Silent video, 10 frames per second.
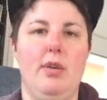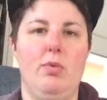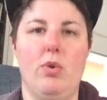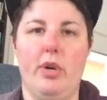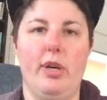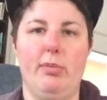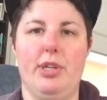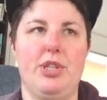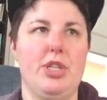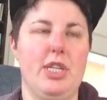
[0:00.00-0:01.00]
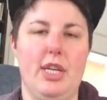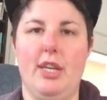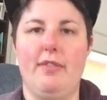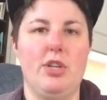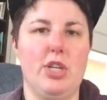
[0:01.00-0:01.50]
Walking, brushing your teeth,
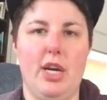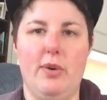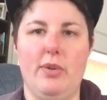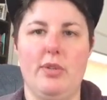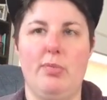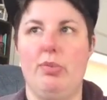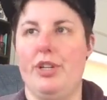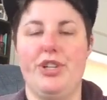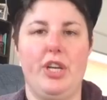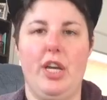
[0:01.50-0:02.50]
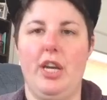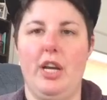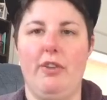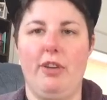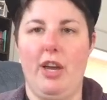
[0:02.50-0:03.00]
having showers, brushing your
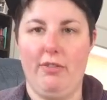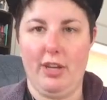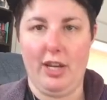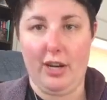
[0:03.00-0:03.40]
hair if you have hair.